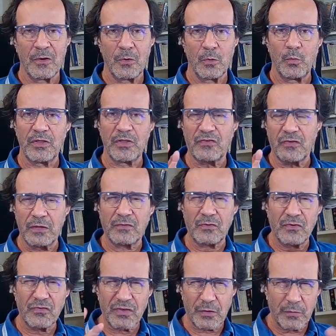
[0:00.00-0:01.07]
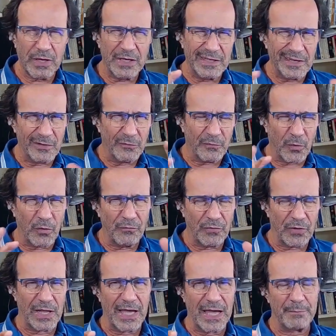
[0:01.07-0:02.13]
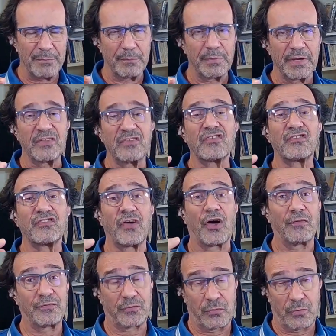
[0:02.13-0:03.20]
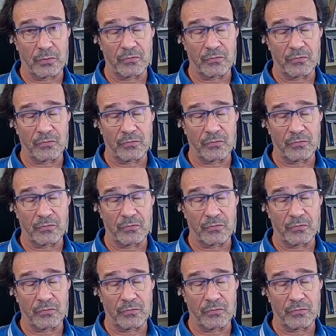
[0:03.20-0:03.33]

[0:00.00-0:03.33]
which there is a great deal of overlap, but it's softer.